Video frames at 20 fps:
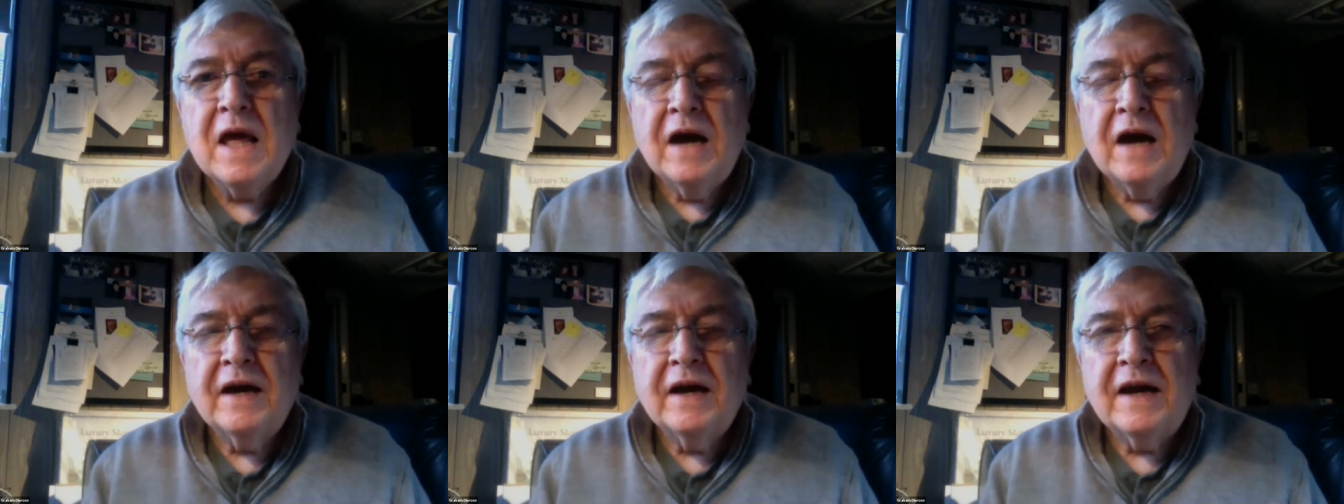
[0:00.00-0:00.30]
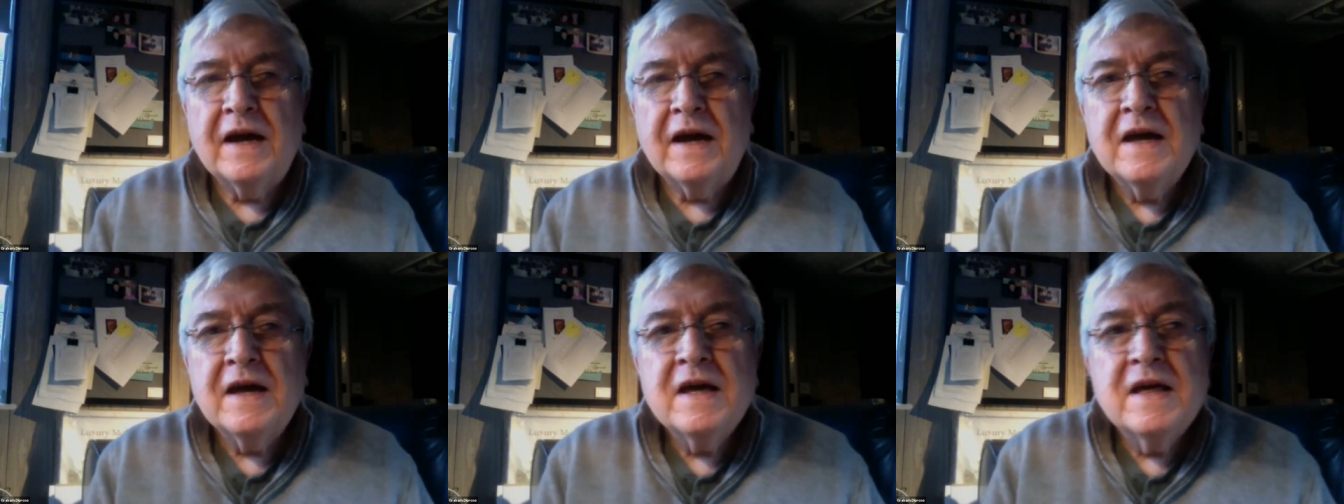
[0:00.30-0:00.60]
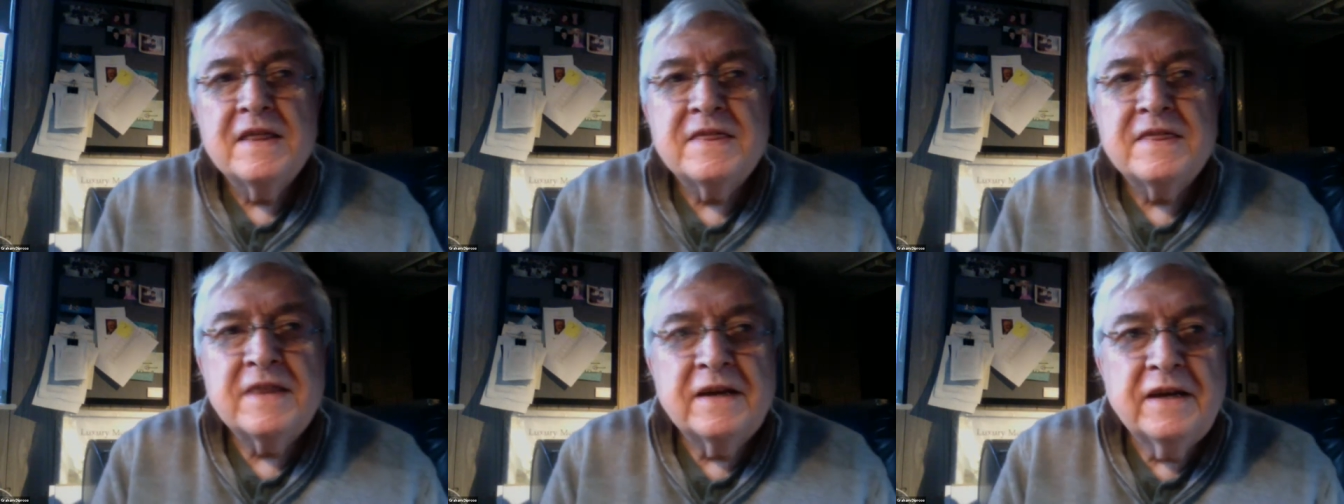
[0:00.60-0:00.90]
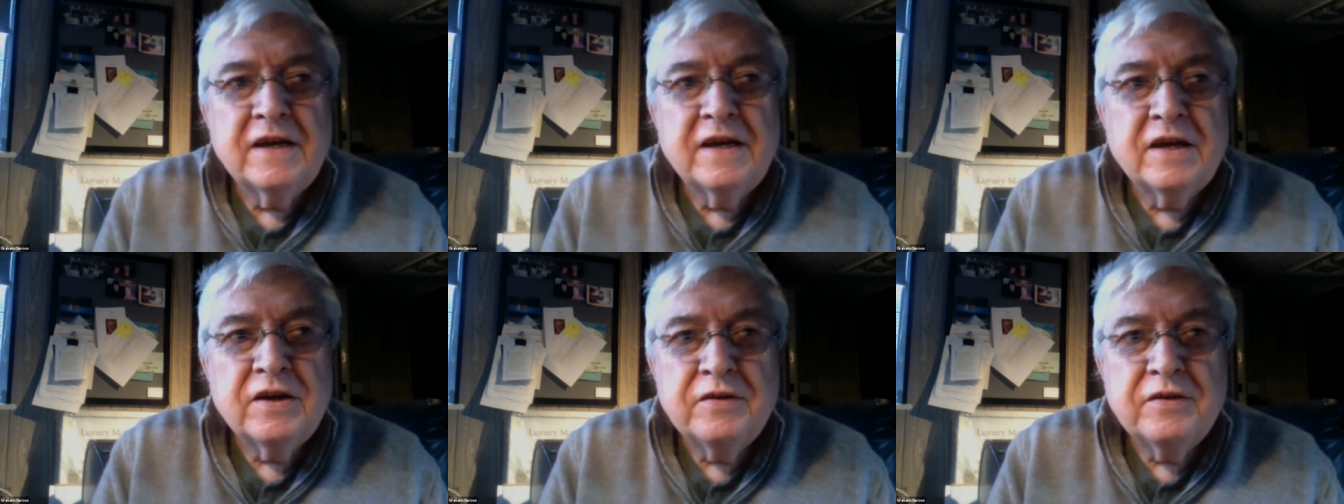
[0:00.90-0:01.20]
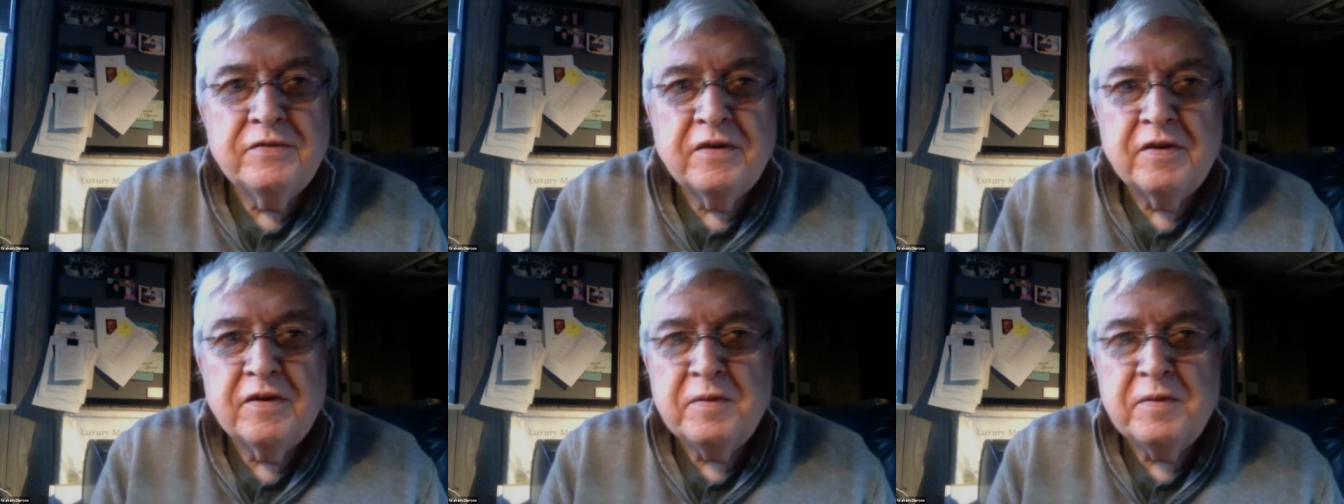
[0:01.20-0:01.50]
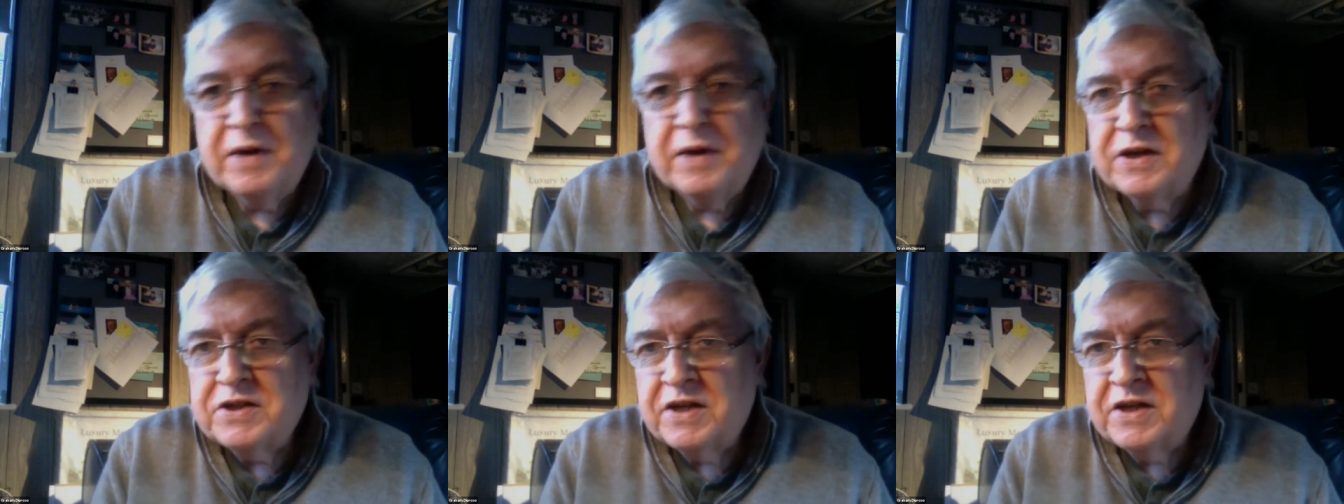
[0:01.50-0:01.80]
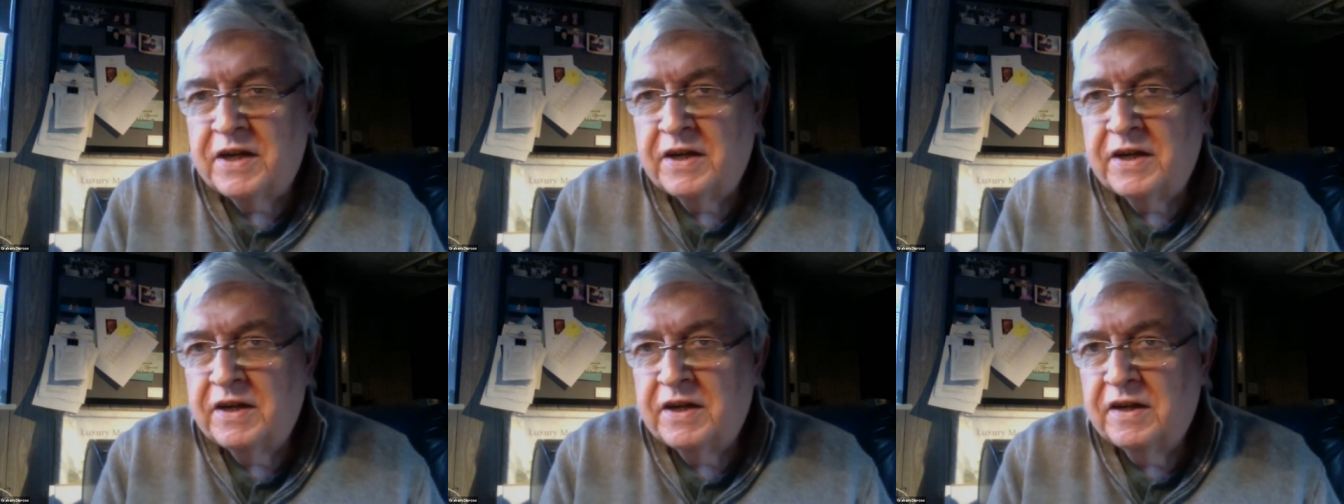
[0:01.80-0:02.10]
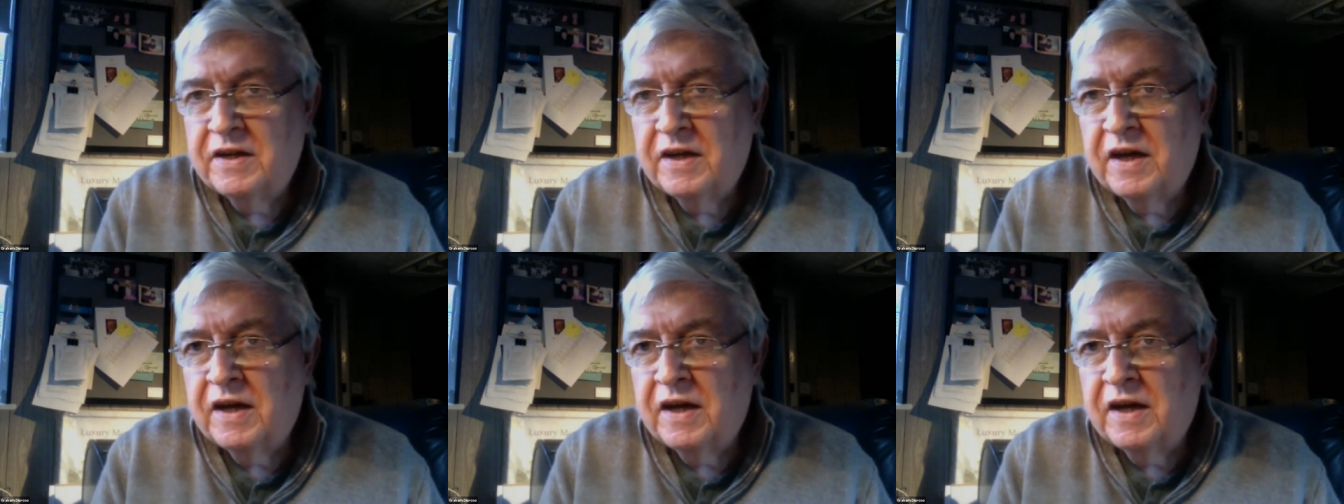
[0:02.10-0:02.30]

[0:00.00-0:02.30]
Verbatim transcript: Okay, thank you very much, Anna.